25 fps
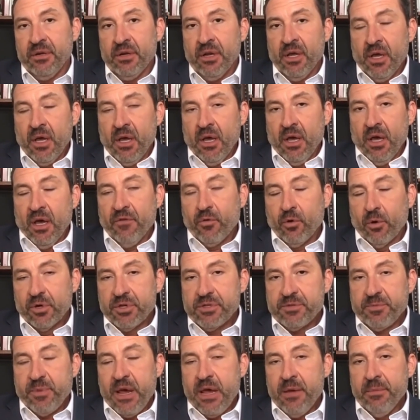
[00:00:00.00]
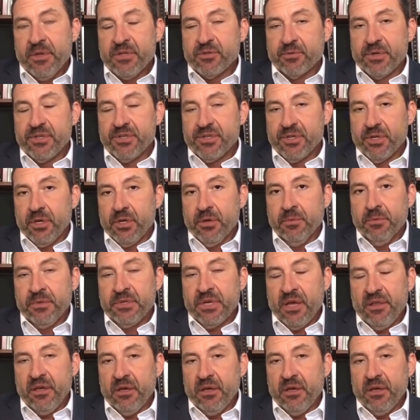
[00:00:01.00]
And of course, payments resumed.